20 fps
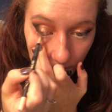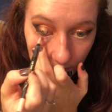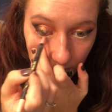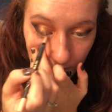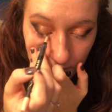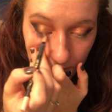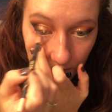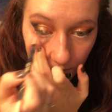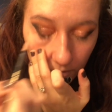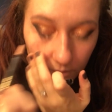
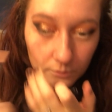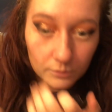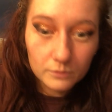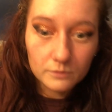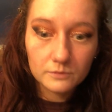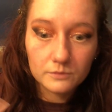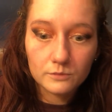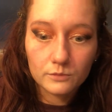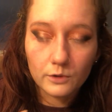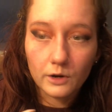It's called
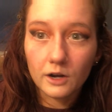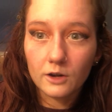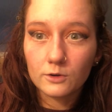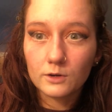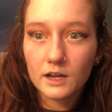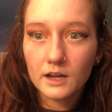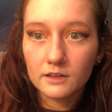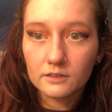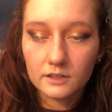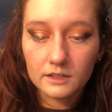Brow
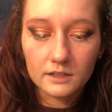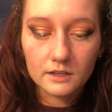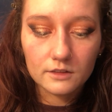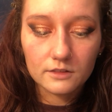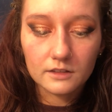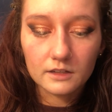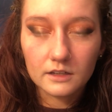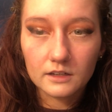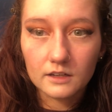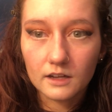Highlight, I
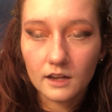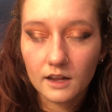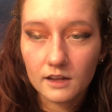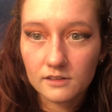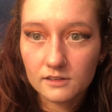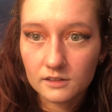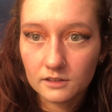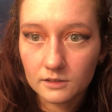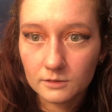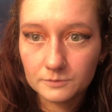think,
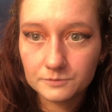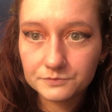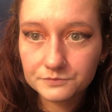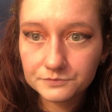as a